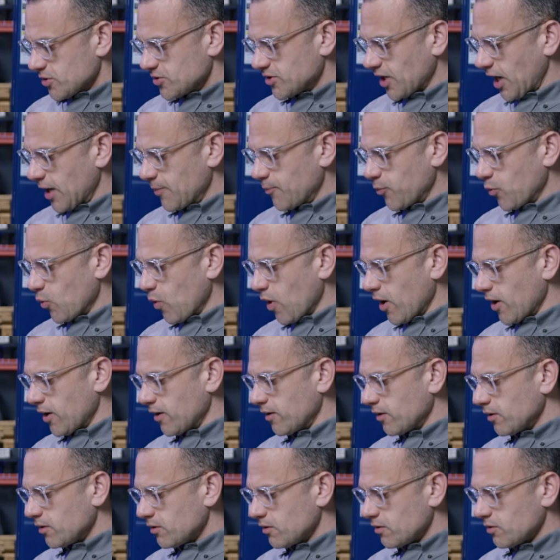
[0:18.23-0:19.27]
Type
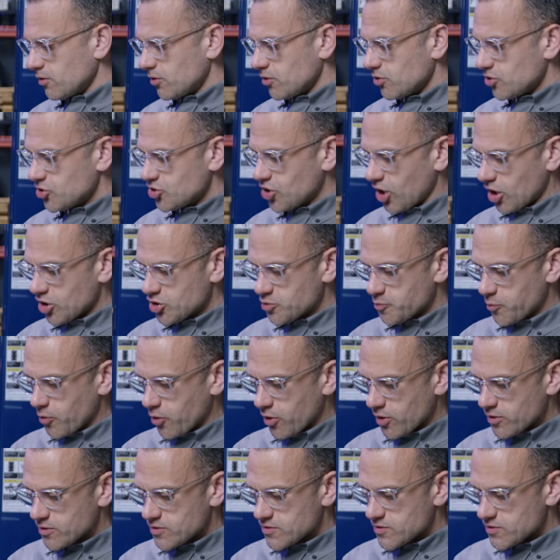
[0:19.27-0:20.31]
1 charge
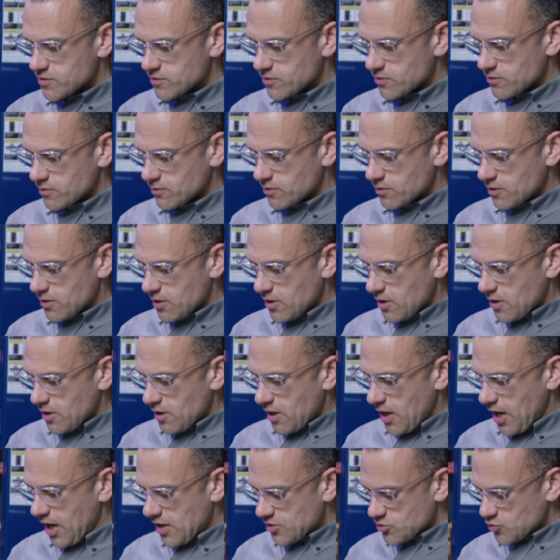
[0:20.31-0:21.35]
ports,
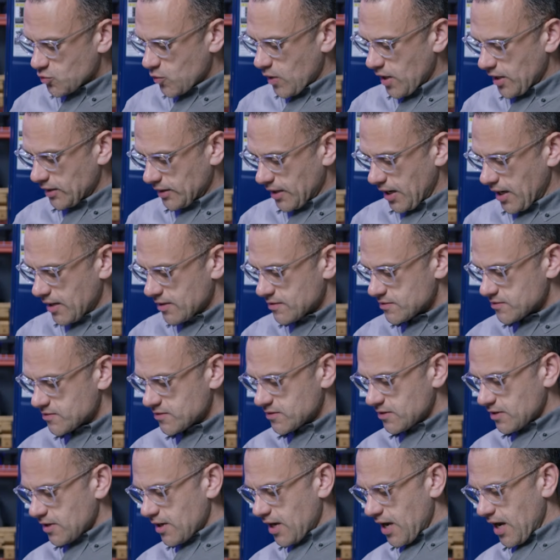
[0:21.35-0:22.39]
as well
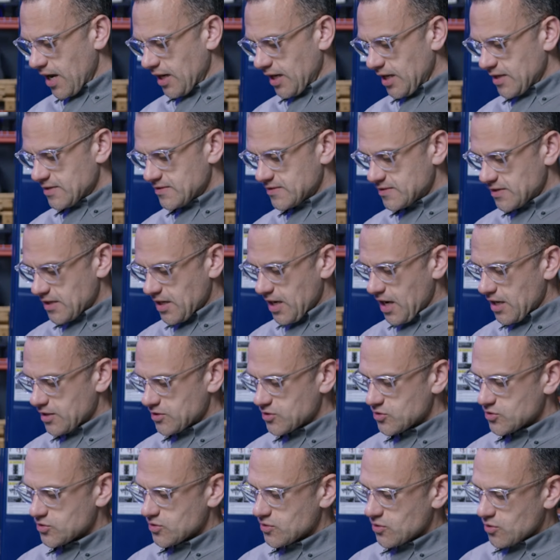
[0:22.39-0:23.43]
as
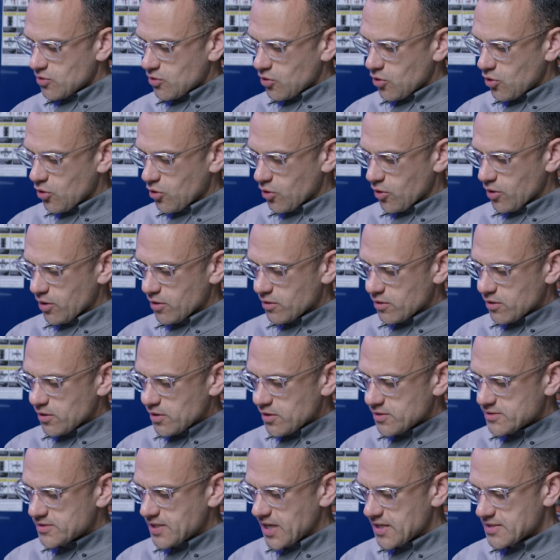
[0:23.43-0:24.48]
NACS or
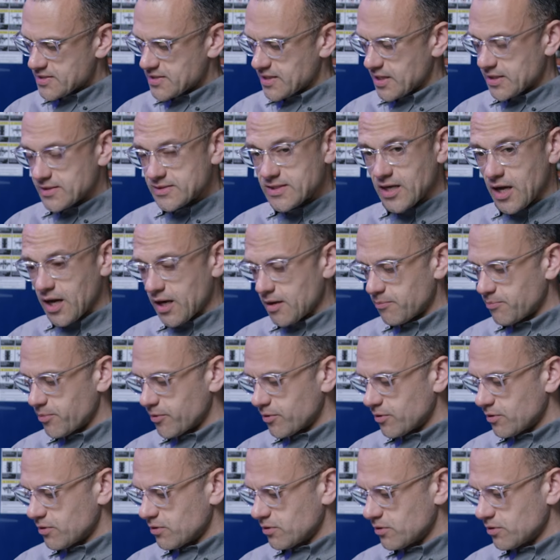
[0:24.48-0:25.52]
Tesla type
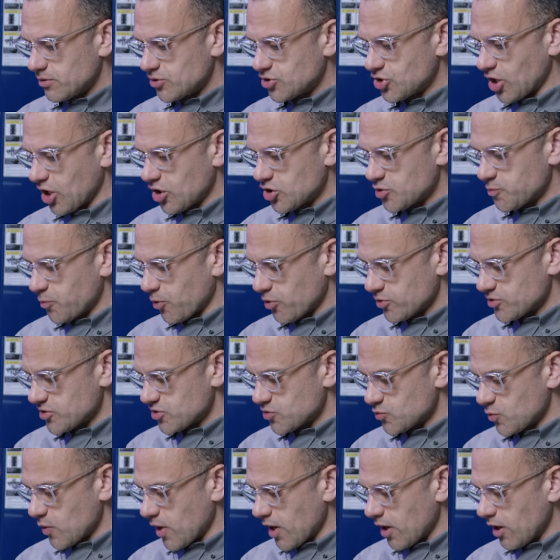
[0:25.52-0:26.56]
charge ports
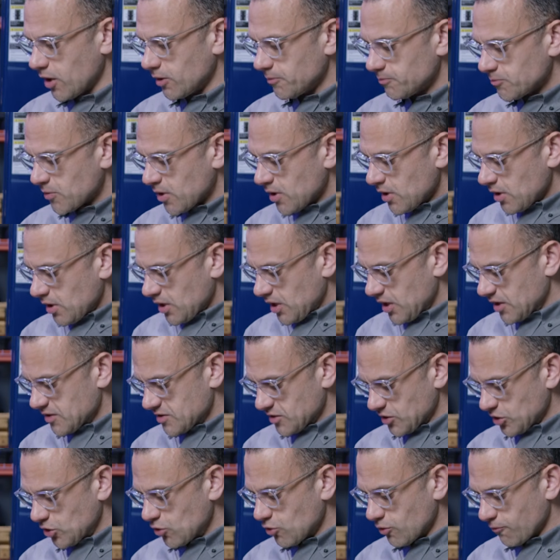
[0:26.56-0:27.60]
as well.
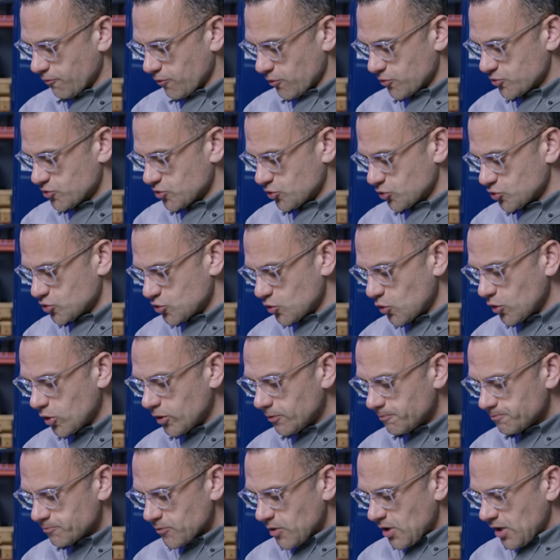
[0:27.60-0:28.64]
It's a universal
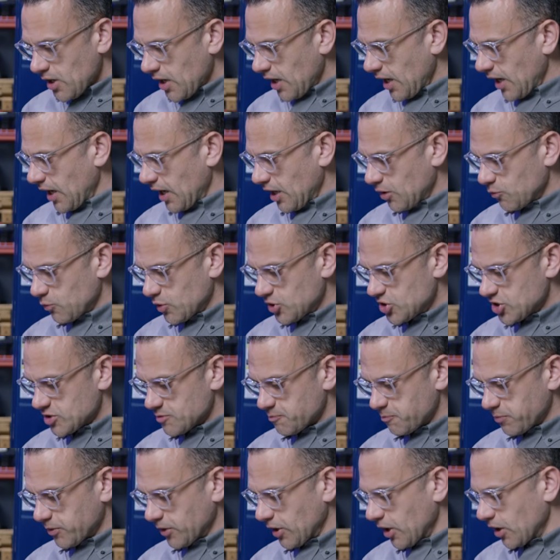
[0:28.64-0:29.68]
tool, and we
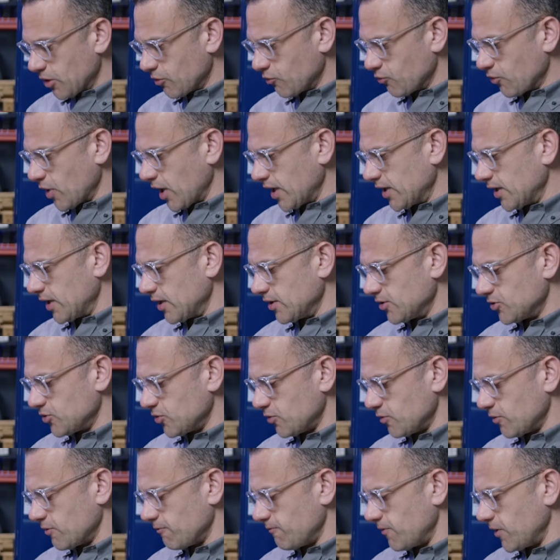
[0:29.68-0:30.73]
just plug right into the